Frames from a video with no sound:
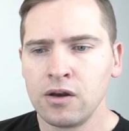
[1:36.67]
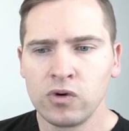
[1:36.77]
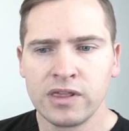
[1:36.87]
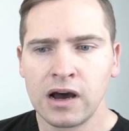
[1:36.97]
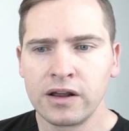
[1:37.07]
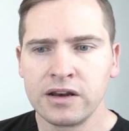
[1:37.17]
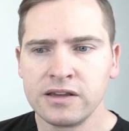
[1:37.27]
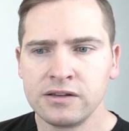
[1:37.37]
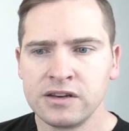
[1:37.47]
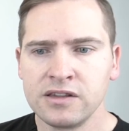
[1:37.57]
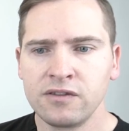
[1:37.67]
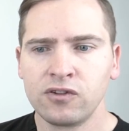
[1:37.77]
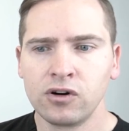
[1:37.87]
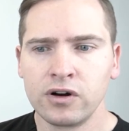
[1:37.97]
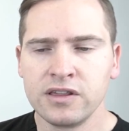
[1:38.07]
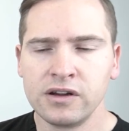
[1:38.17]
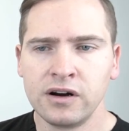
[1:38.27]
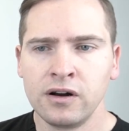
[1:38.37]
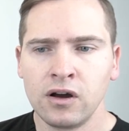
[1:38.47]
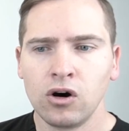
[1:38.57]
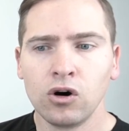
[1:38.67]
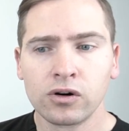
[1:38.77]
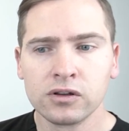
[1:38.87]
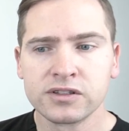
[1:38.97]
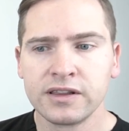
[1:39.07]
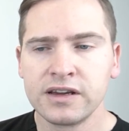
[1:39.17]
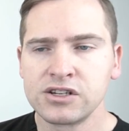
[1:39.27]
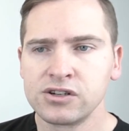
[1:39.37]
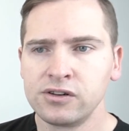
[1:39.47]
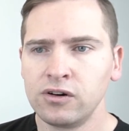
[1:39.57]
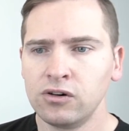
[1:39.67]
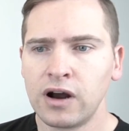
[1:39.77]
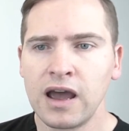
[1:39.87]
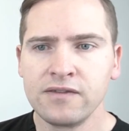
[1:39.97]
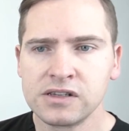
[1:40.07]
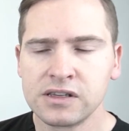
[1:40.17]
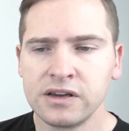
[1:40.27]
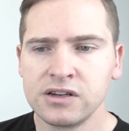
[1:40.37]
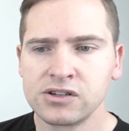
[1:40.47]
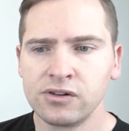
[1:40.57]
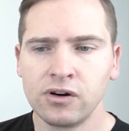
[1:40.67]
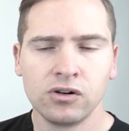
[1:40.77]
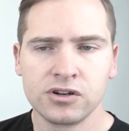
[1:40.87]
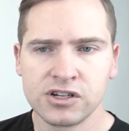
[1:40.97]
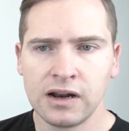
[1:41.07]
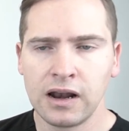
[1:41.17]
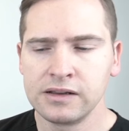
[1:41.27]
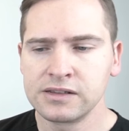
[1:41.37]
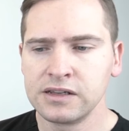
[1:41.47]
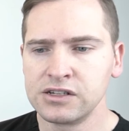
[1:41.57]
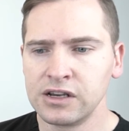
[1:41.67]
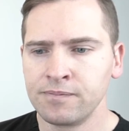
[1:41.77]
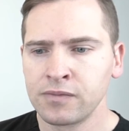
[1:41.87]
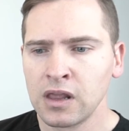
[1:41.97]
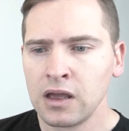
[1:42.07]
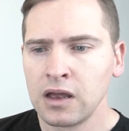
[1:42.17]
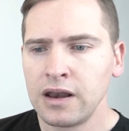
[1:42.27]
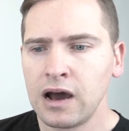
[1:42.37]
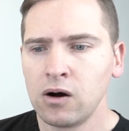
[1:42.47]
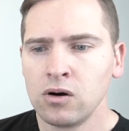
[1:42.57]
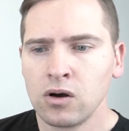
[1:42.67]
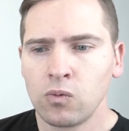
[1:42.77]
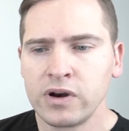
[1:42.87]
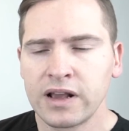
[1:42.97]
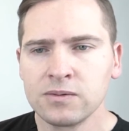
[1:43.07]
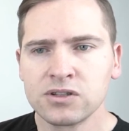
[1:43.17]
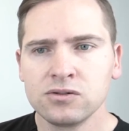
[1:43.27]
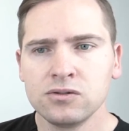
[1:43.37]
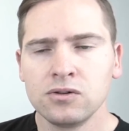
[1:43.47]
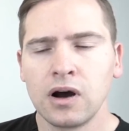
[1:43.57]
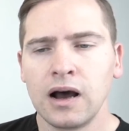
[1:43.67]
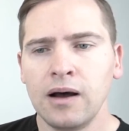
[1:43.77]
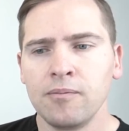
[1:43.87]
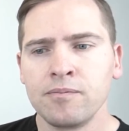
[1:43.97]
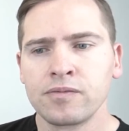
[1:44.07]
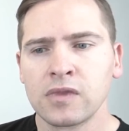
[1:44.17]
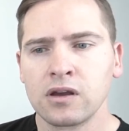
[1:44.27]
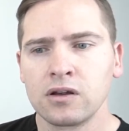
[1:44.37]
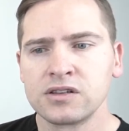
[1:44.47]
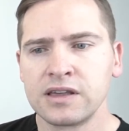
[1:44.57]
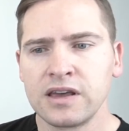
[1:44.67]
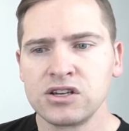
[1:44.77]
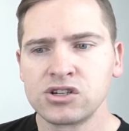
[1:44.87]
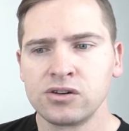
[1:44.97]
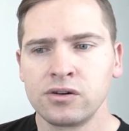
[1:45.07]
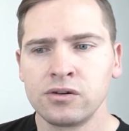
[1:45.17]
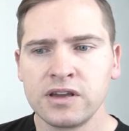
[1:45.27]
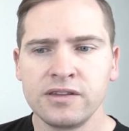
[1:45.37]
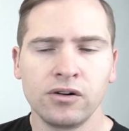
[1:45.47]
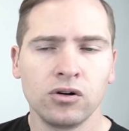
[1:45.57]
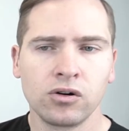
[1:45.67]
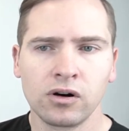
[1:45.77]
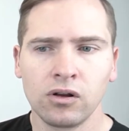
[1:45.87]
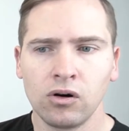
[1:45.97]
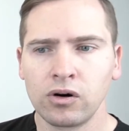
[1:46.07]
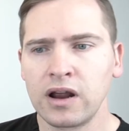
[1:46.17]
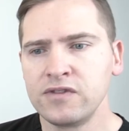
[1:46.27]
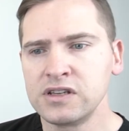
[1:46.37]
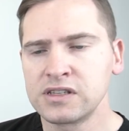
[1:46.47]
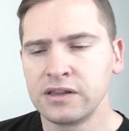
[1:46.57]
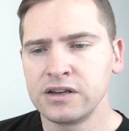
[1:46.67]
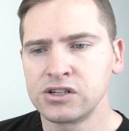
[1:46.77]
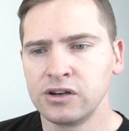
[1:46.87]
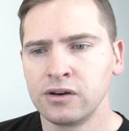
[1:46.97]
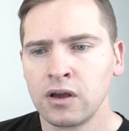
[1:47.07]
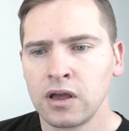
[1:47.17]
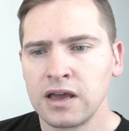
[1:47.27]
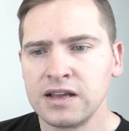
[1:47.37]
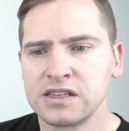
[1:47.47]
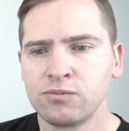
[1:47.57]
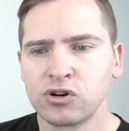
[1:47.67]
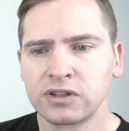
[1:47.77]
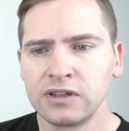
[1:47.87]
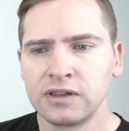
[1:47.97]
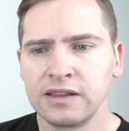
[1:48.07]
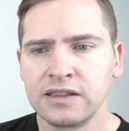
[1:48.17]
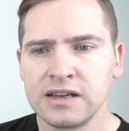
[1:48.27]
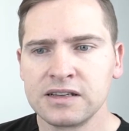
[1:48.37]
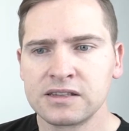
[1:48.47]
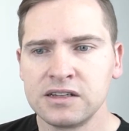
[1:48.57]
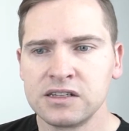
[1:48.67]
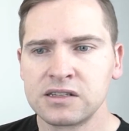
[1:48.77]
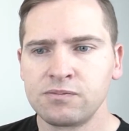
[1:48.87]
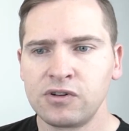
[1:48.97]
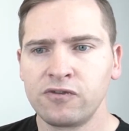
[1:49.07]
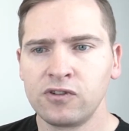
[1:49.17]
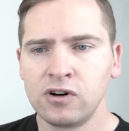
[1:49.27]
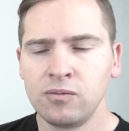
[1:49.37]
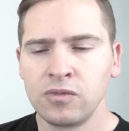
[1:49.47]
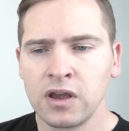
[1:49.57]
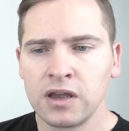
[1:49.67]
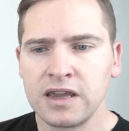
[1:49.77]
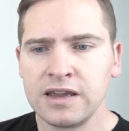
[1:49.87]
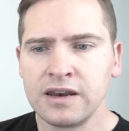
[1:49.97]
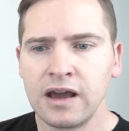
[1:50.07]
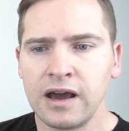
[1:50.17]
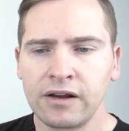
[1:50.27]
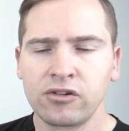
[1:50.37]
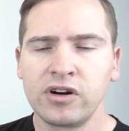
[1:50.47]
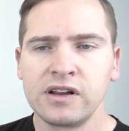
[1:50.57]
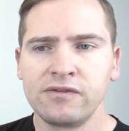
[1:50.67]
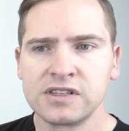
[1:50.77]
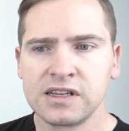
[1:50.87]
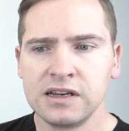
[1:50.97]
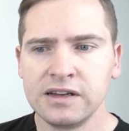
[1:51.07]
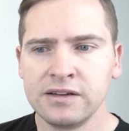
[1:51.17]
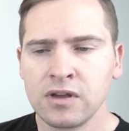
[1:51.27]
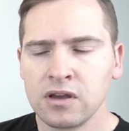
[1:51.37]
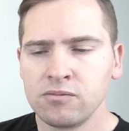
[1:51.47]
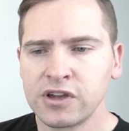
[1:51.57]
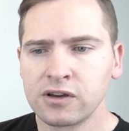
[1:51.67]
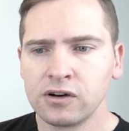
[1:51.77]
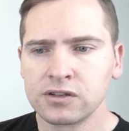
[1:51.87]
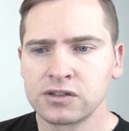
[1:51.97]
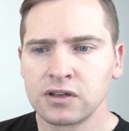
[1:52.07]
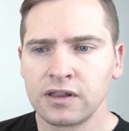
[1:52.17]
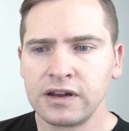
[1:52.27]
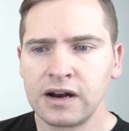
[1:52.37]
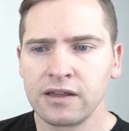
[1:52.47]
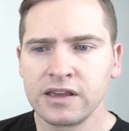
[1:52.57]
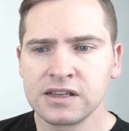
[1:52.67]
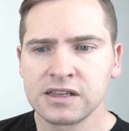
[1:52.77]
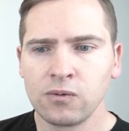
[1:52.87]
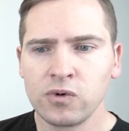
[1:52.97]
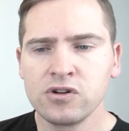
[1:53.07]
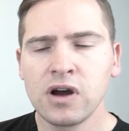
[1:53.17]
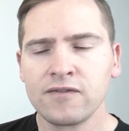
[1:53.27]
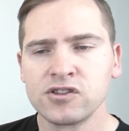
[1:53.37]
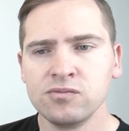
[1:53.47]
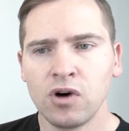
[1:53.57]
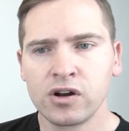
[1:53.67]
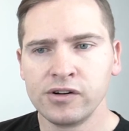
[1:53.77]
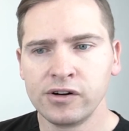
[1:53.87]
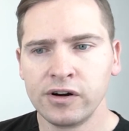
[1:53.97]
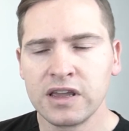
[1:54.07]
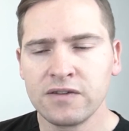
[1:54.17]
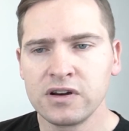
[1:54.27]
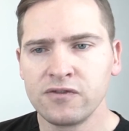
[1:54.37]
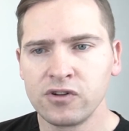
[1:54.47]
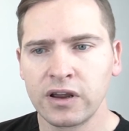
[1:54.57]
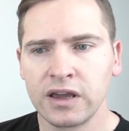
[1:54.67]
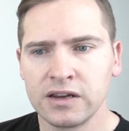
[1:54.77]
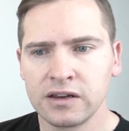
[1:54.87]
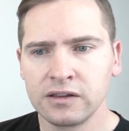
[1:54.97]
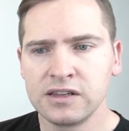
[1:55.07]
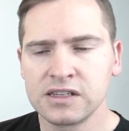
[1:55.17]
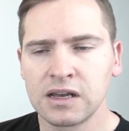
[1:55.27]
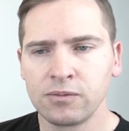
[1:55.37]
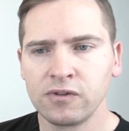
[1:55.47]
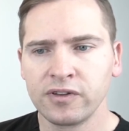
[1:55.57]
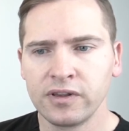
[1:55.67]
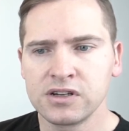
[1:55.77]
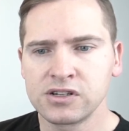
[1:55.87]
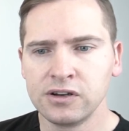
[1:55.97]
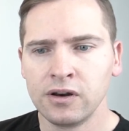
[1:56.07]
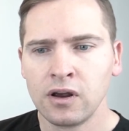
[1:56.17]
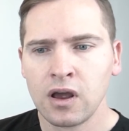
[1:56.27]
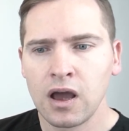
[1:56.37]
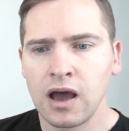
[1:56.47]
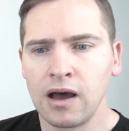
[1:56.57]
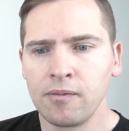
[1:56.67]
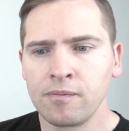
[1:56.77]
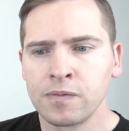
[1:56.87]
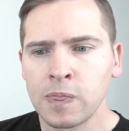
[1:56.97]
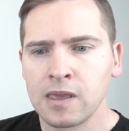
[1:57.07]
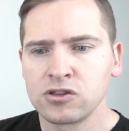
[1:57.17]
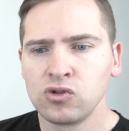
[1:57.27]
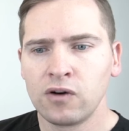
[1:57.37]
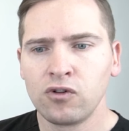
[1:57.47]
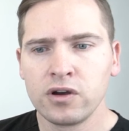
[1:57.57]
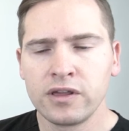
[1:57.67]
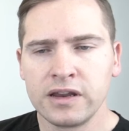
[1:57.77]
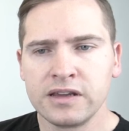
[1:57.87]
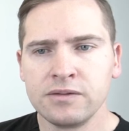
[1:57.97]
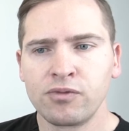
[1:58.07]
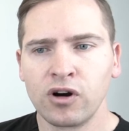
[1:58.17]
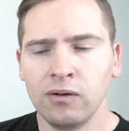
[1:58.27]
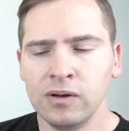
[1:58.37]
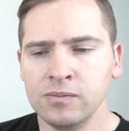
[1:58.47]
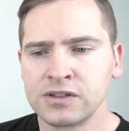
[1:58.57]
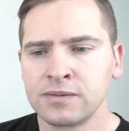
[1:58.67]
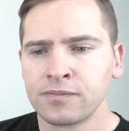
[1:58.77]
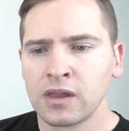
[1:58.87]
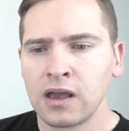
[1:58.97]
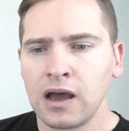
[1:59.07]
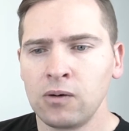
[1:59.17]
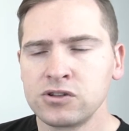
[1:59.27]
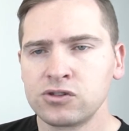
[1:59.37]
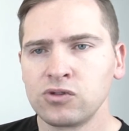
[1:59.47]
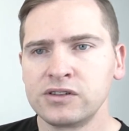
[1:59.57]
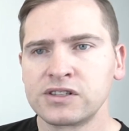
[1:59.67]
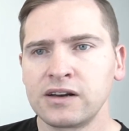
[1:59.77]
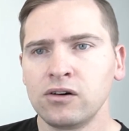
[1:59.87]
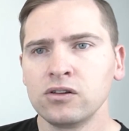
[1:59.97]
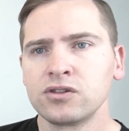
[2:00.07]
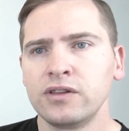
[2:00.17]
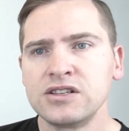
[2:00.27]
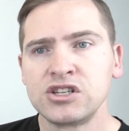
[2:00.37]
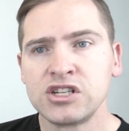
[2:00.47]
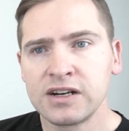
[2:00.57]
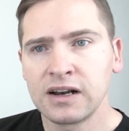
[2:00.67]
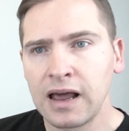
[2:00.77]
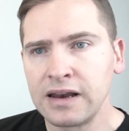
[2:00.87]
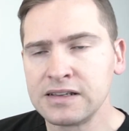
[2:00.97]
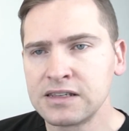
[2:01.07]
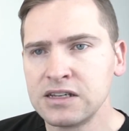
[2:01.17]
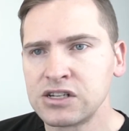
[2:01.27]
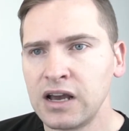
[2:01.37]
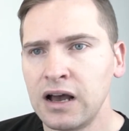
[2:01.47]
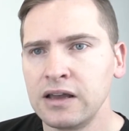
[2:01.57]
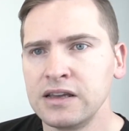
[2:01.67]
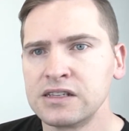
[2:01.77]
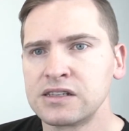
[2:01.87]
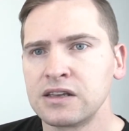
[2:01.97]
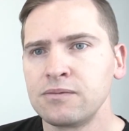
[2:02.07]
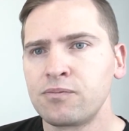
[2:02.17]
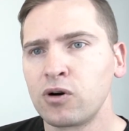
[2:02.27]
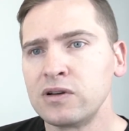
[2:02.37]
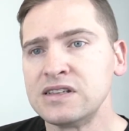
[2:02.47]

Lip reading: without any need for either oral sedation or IV sedation or general anesthesia. Now, when it comes to sedation, either oral or IV sedation, it's important that this is performed in an accredited facility, because there are things that you have to monitor even if you're getting this type of sedation to avoid any problems. I want you to understand also that general anesthesia is probably